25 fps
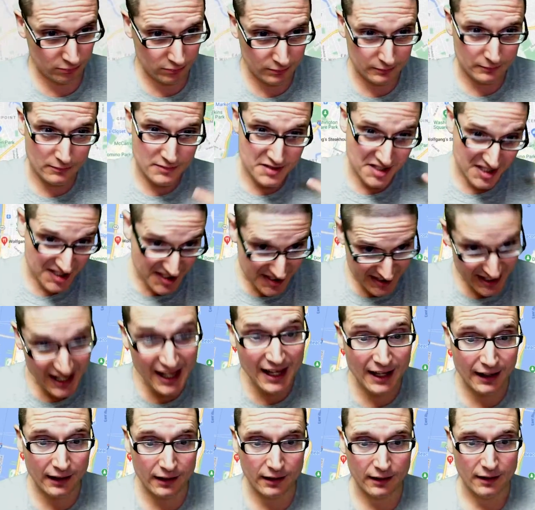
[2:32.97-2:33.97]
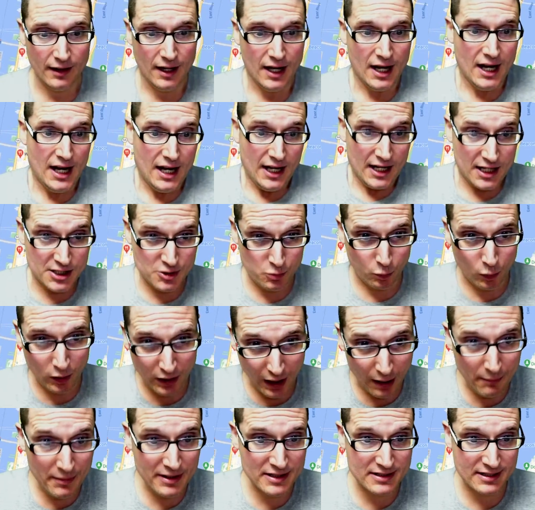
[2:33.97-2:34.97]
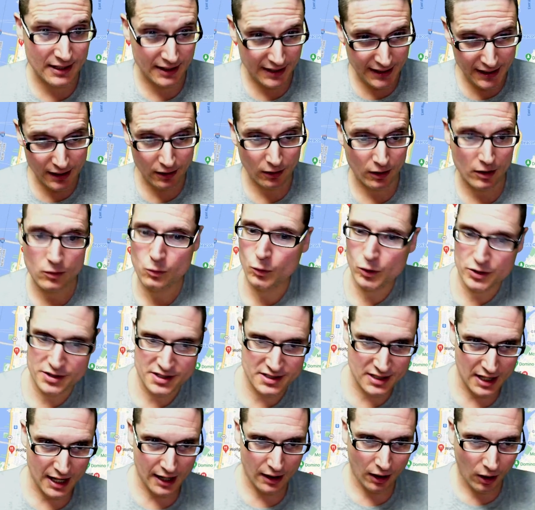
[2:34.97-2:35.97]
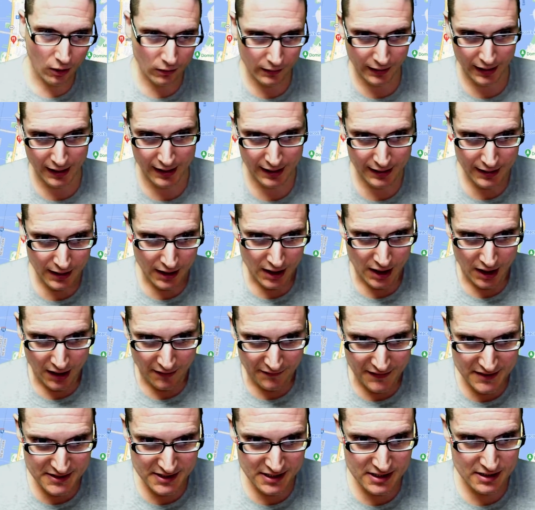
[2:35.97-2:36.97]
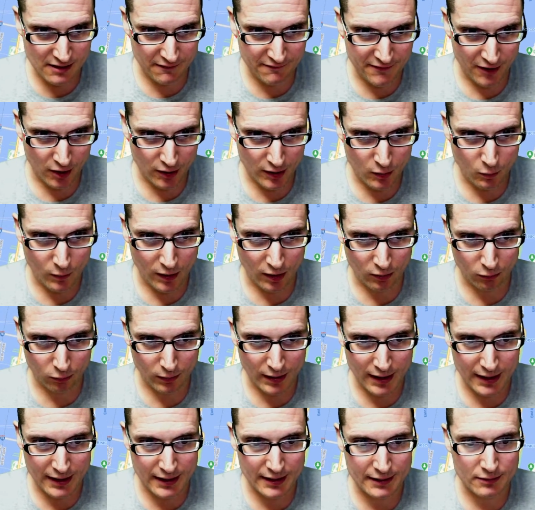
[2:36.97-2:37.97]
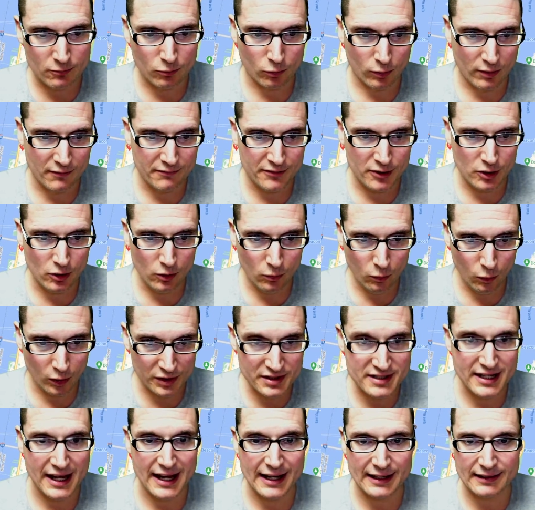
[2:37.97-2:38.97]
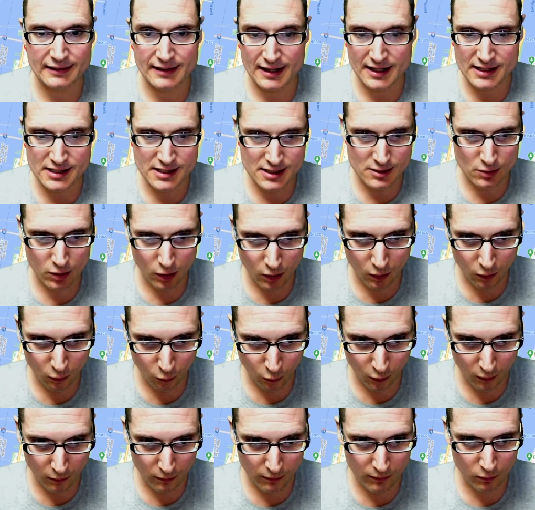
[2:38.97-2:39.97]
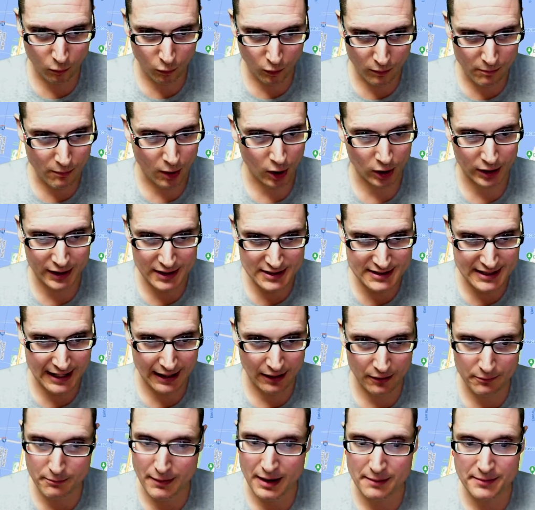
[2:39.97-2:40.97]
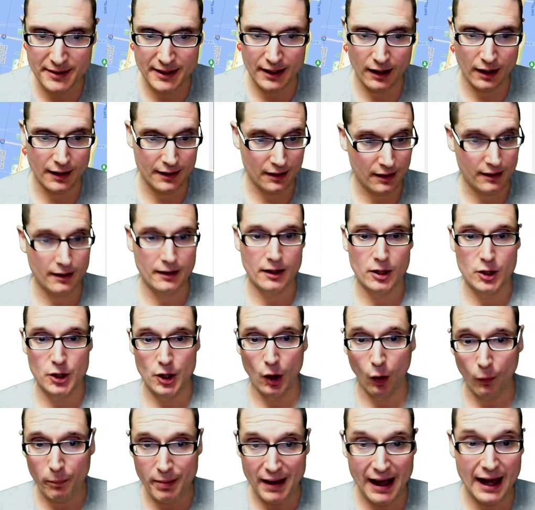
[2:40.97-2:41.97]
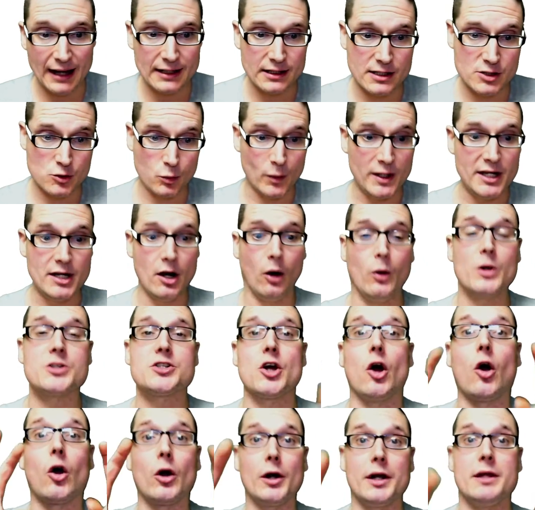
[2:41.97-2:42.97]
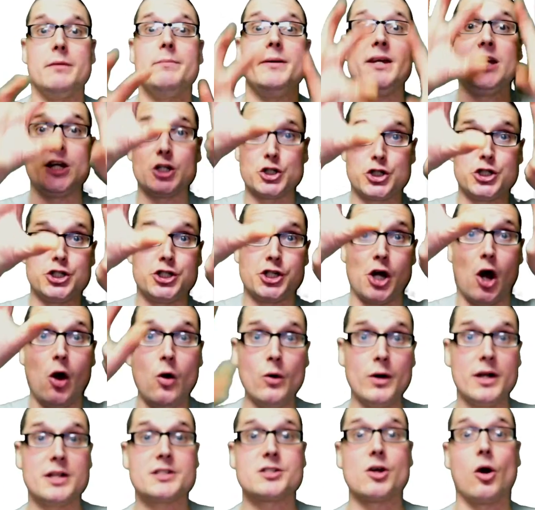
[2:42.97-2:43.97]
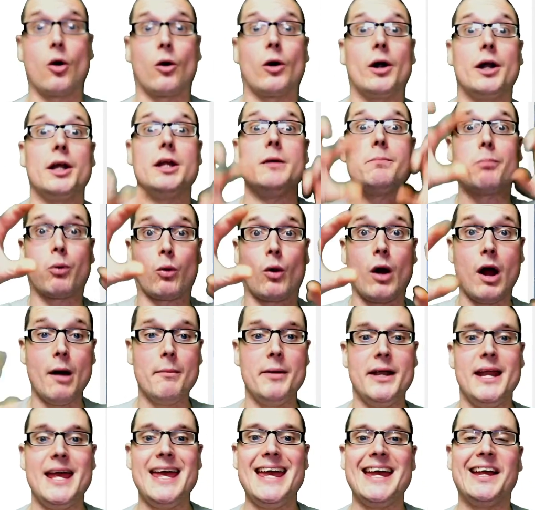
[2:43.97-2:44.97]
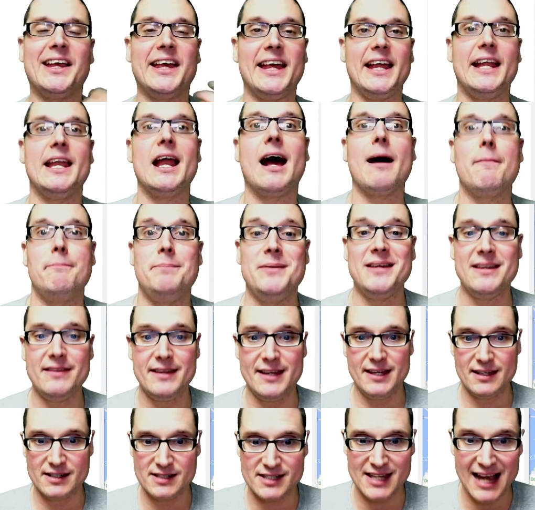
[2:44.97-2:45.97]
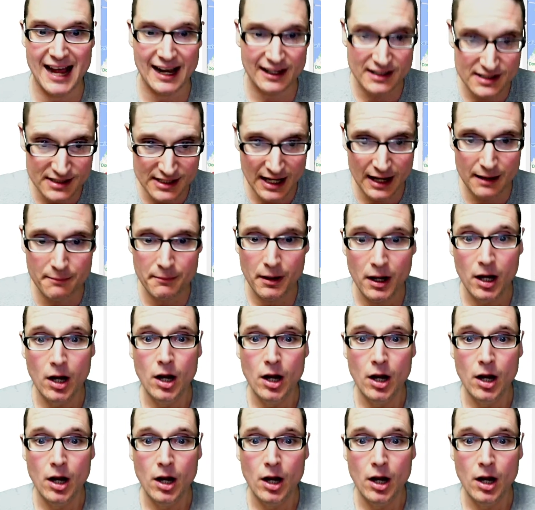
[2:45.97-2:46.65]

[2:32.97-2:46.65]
stick is we'll come into here and we'll say, okay, this is a very well written review. We'll take this, we'll, we'll mark it down maybe on a notepad because we know it's already being shown, it's already prominent, it cannot be the exact same,